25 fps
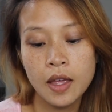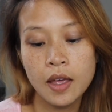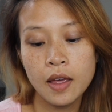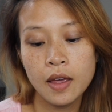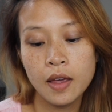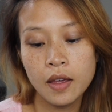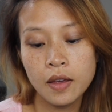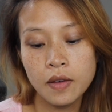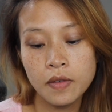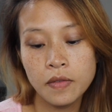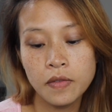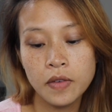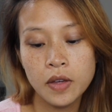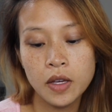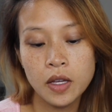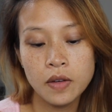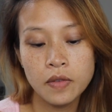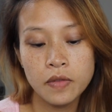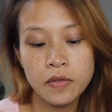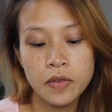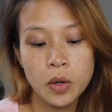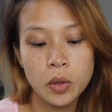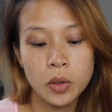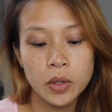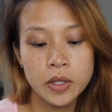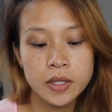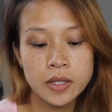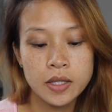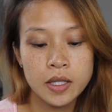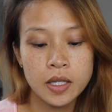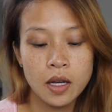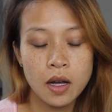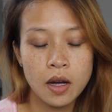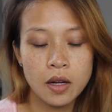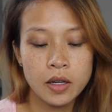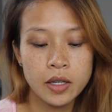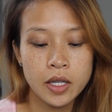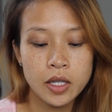If in
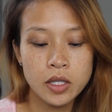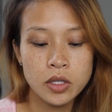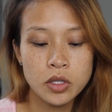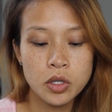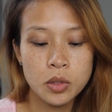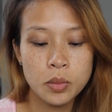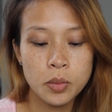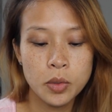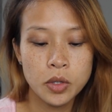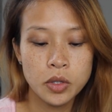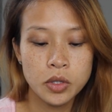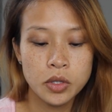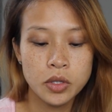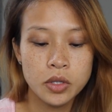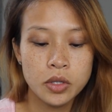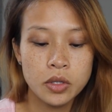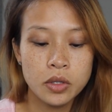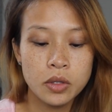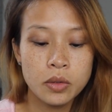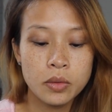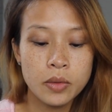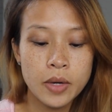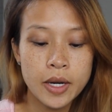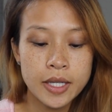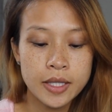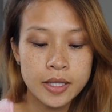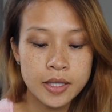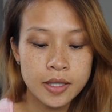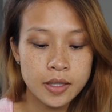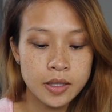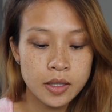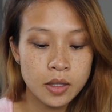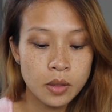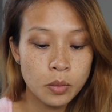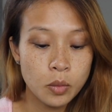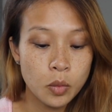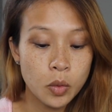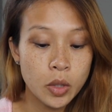focusing on interpersonal
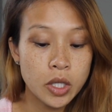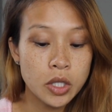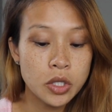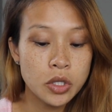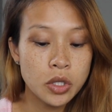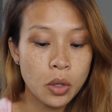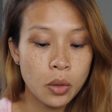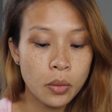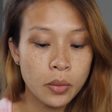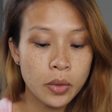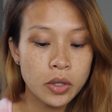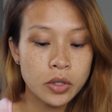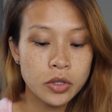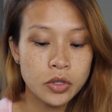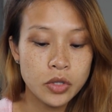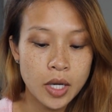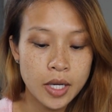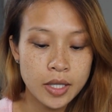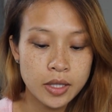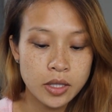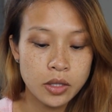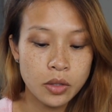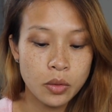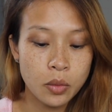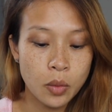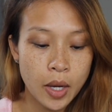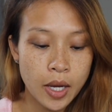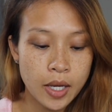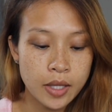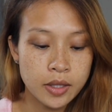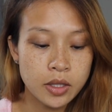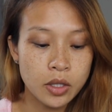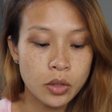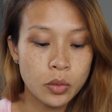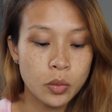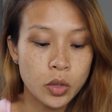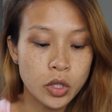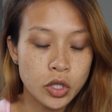racism, we don't address the
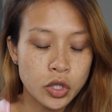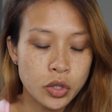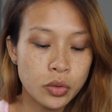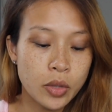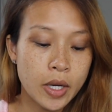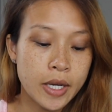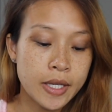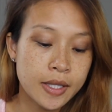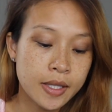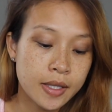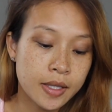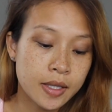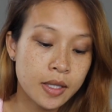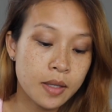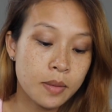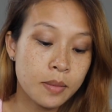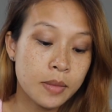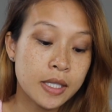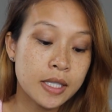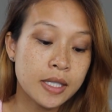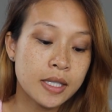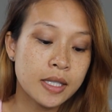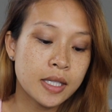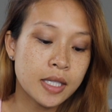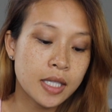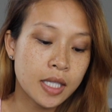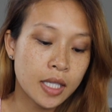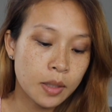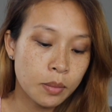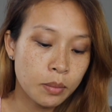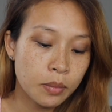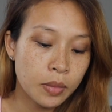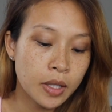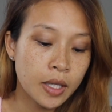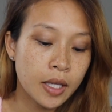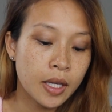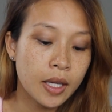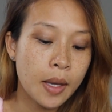ways in which racism is
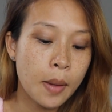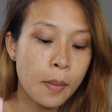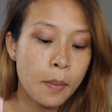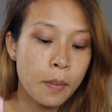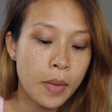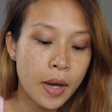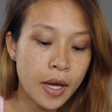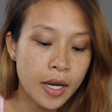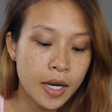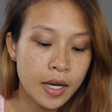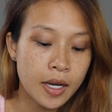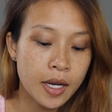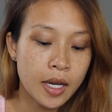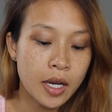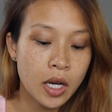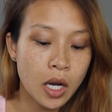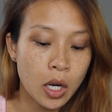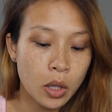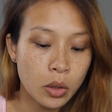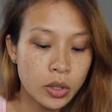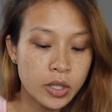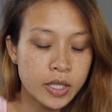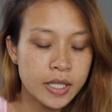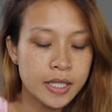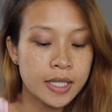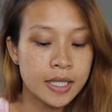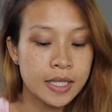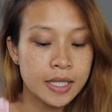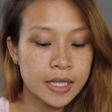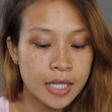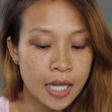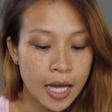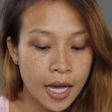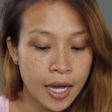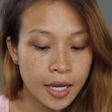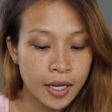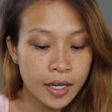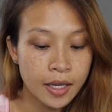deeply embedded in our
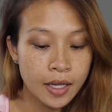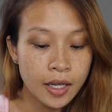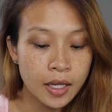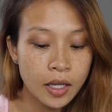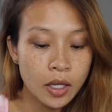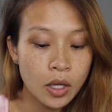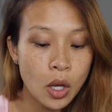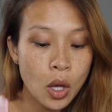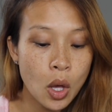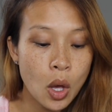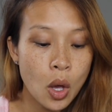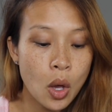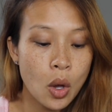society,